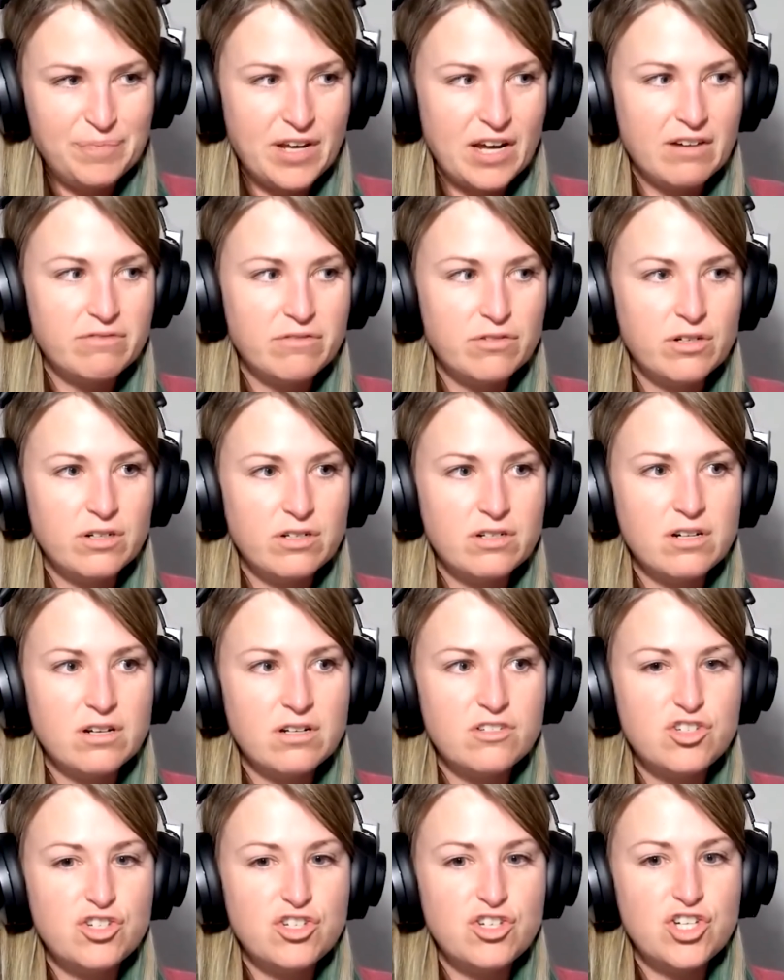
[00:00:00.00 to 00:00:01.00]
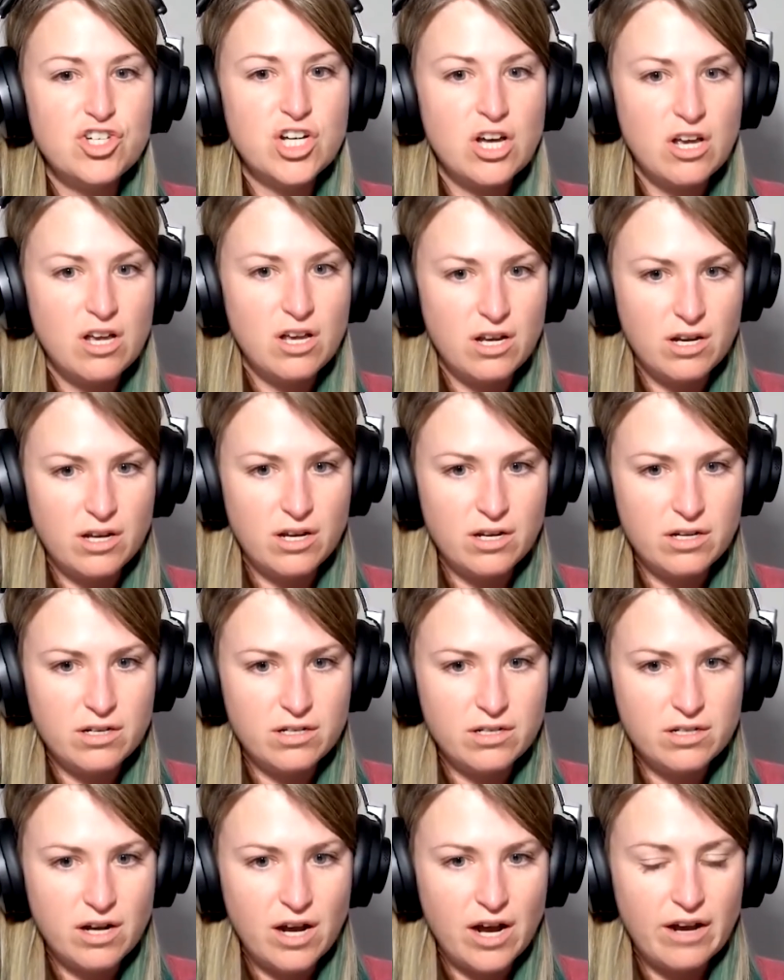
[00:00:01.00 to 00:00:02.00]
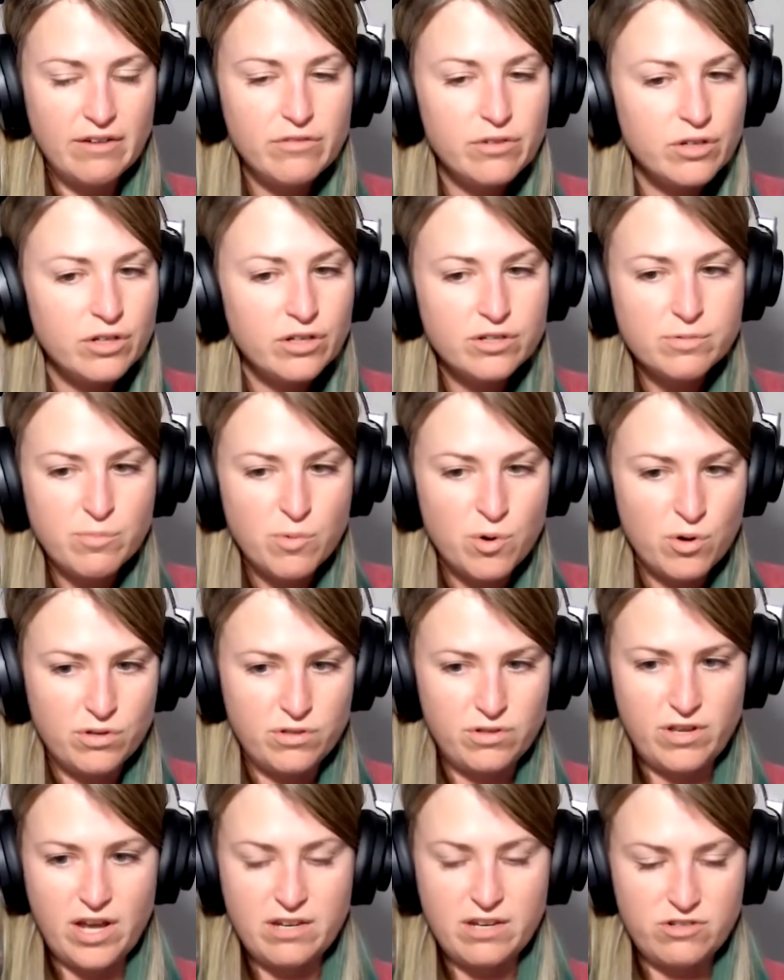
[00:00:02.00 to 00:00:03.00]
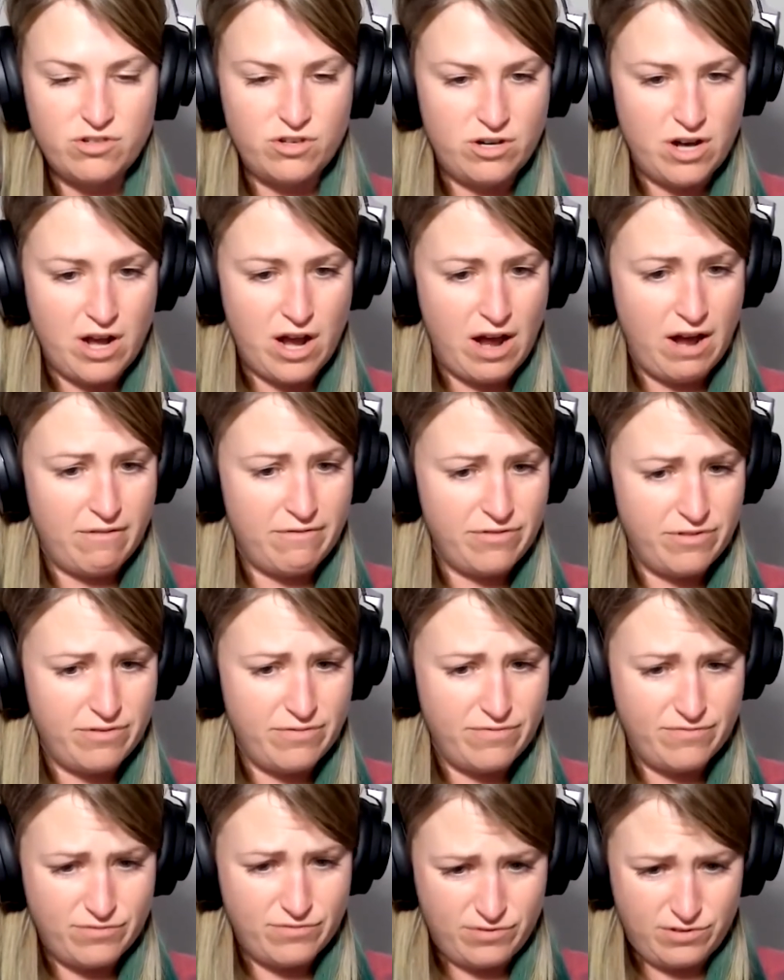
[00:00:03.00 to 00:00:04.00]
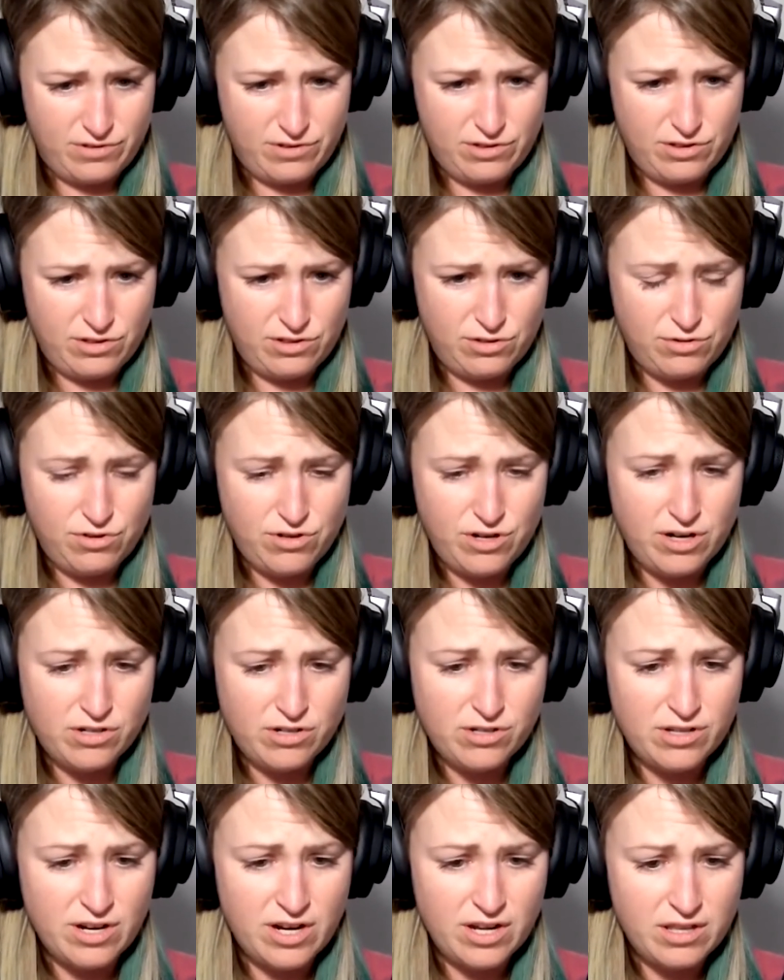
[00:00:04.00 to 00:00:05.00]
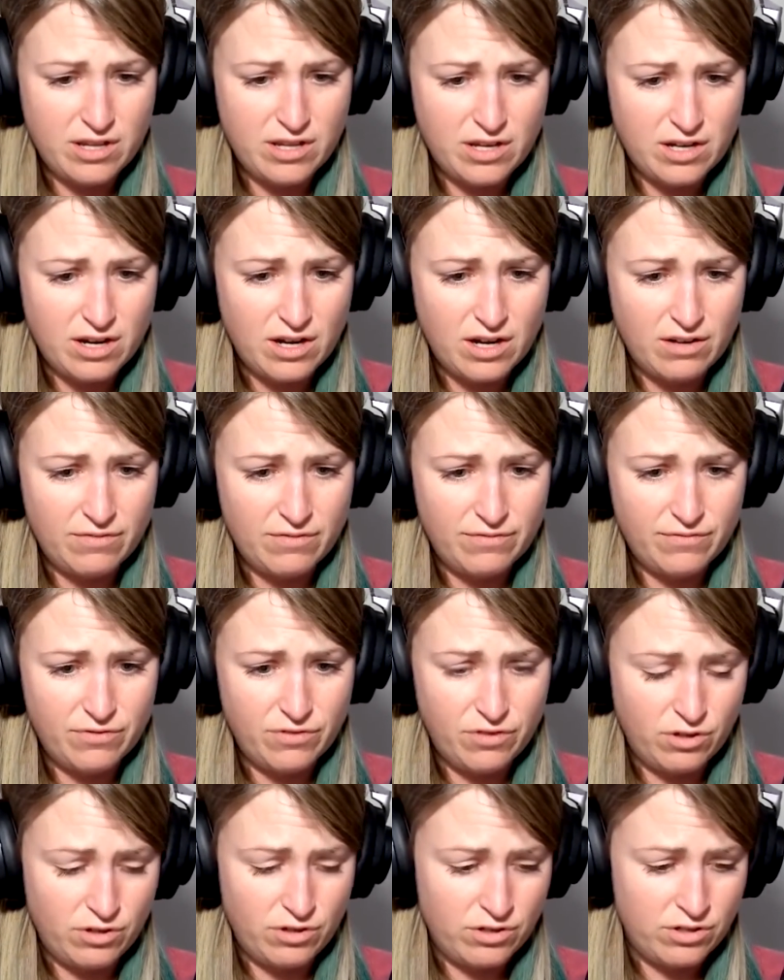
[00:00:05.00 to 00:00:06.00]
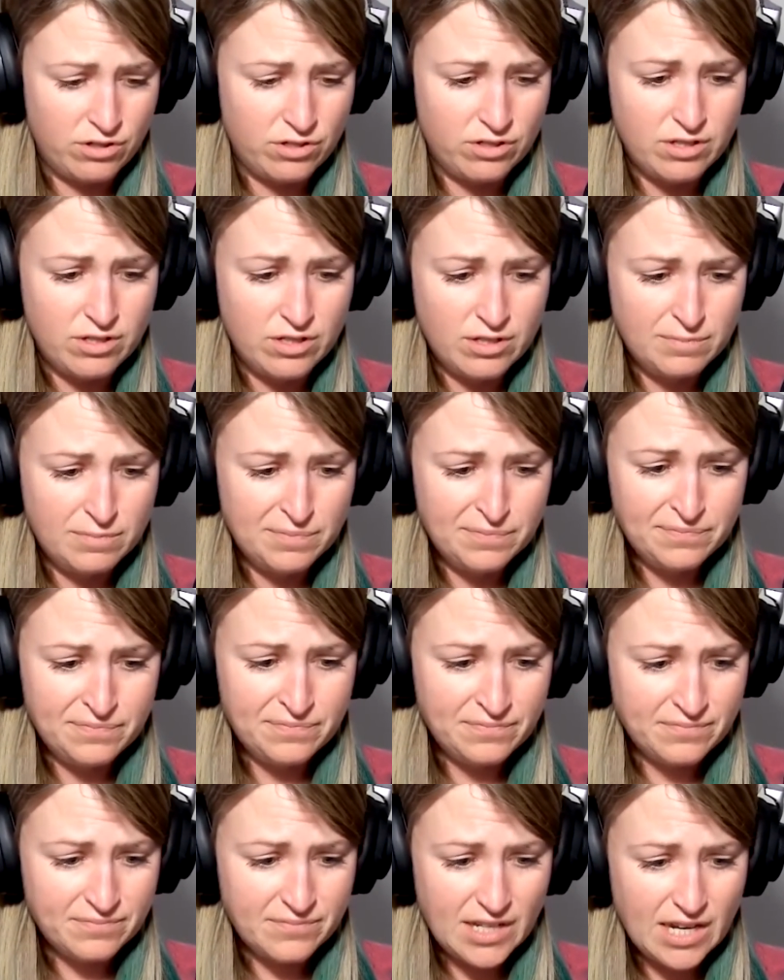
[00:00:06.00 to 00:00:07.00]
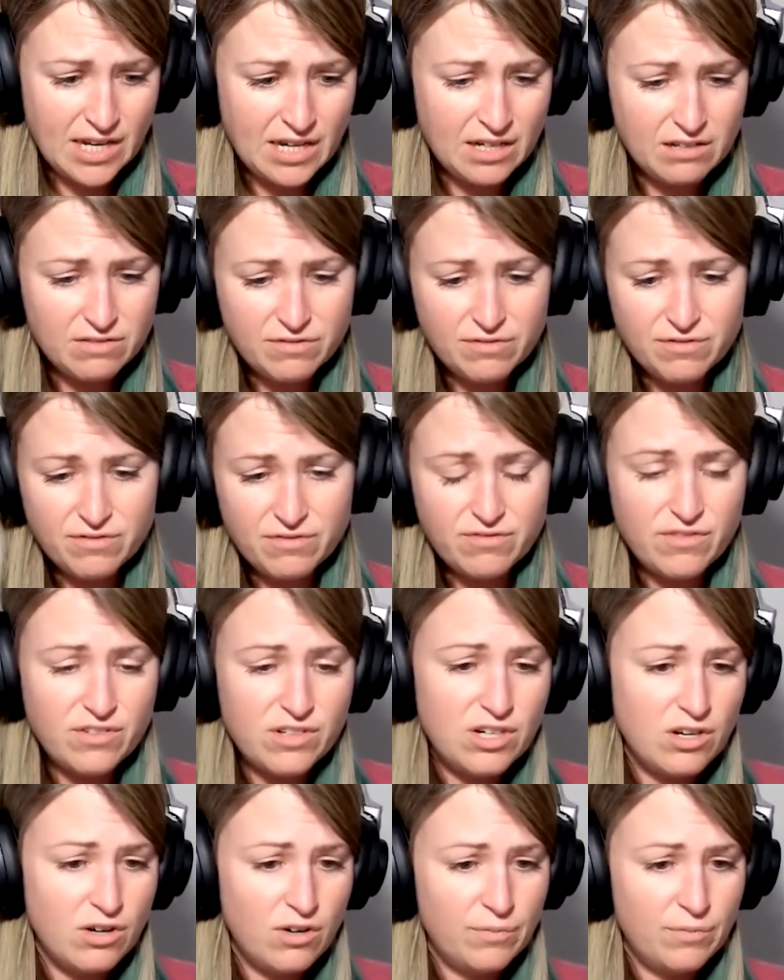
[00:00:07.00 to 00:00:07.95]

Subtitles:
learned a ton. I've learned more in the last year and a half, 2 years than I think I've learned in, you know,